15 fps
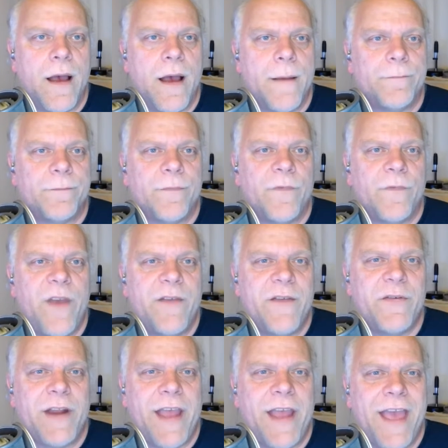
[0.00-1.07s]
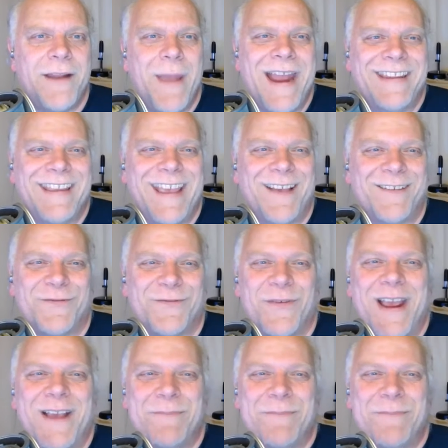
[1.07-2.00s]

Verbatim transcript: Um, favorite animated gift.